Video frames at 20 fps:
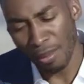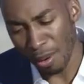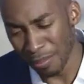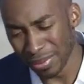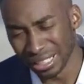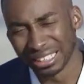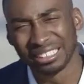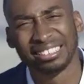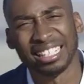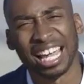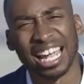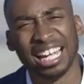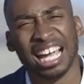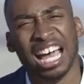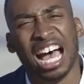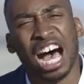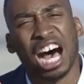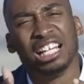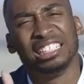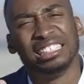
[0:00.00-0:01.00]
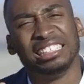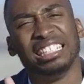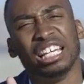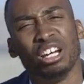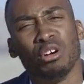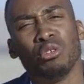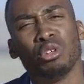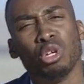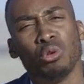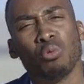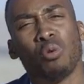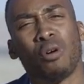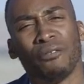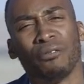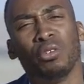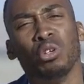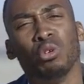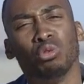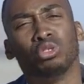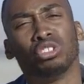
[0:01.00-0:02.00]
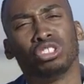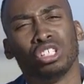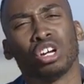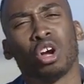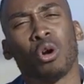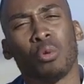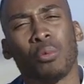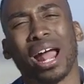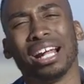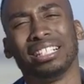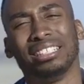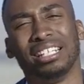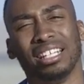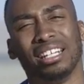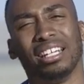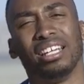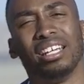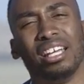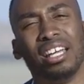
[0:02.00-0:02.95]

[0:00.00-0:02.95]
a mistake until you refuse to correct it.